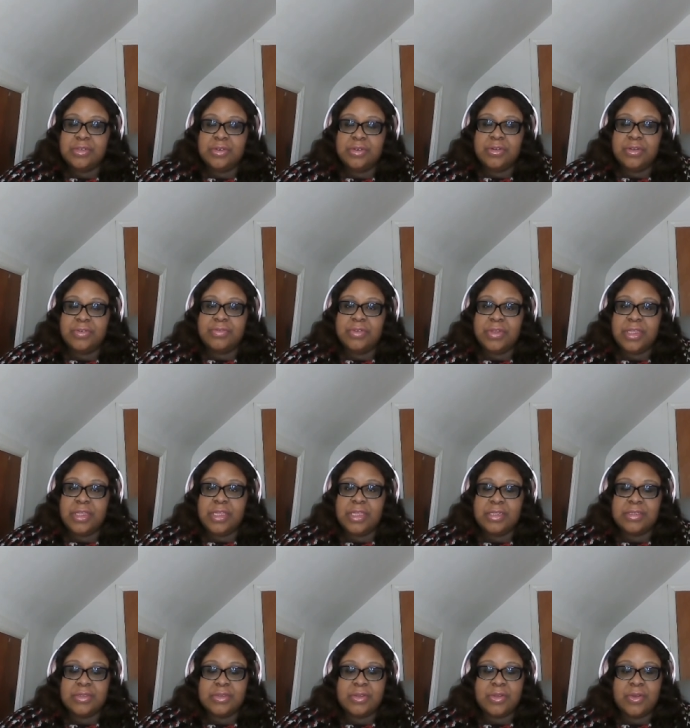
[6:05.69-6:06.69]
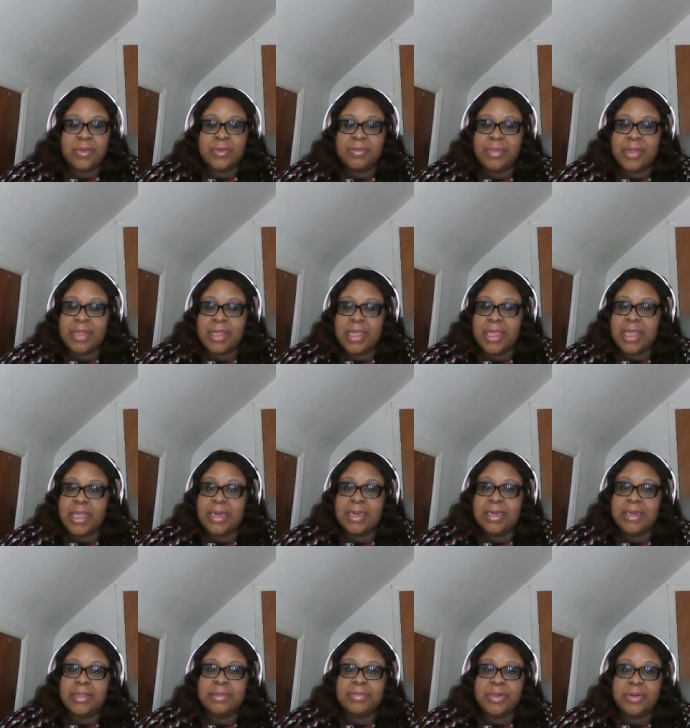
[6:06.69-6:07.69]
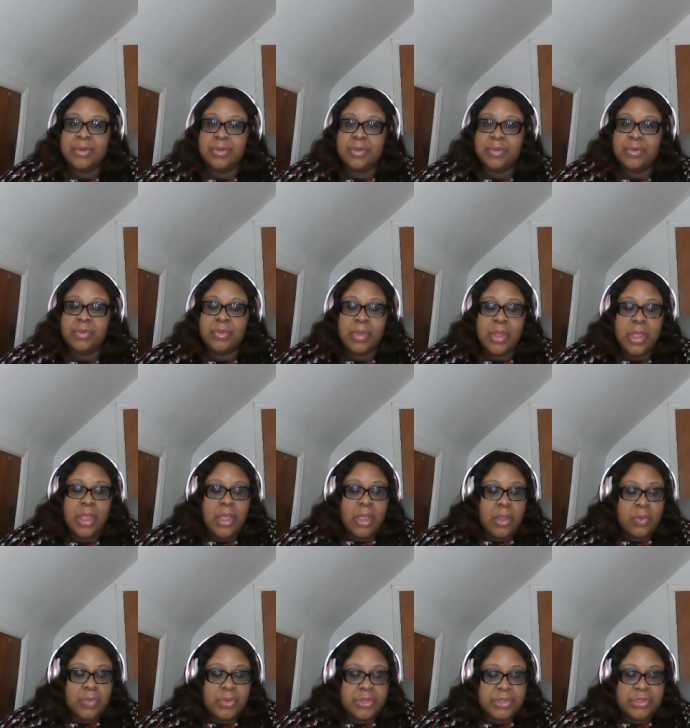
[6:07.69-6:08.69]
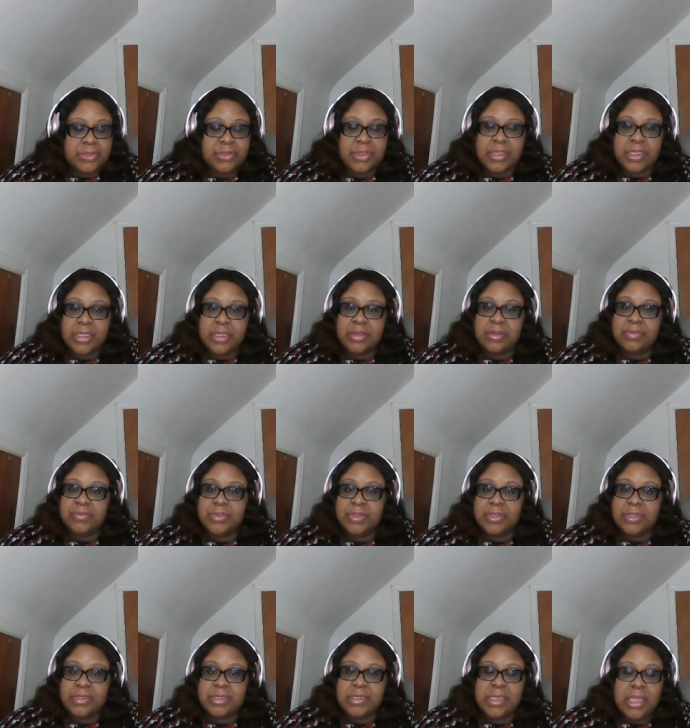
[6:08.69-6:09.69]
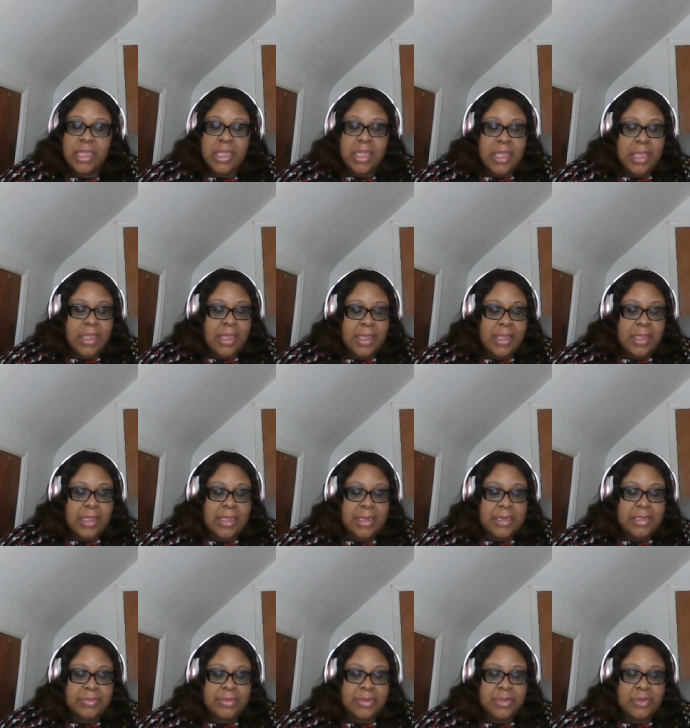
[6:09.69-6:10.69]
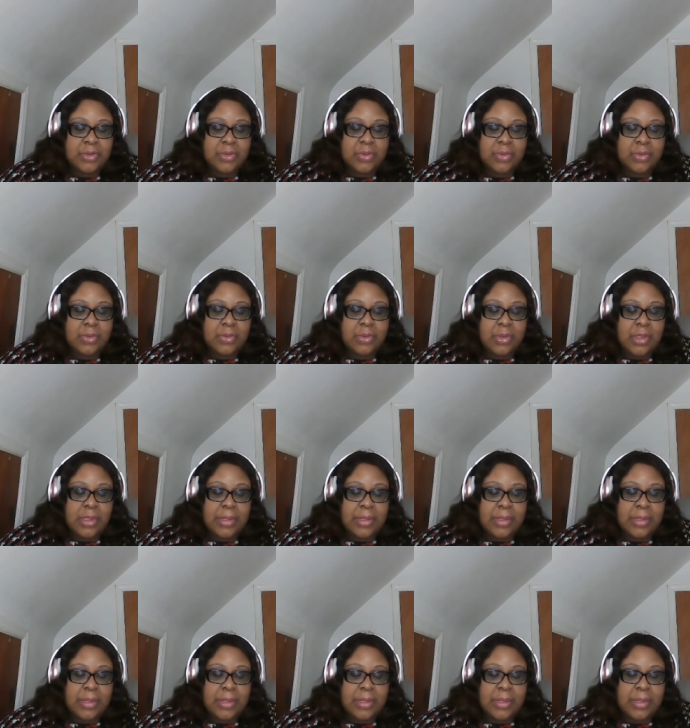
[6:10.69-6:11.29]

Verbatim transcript: Do not forget to come back and let me know what you think of it. Let me know,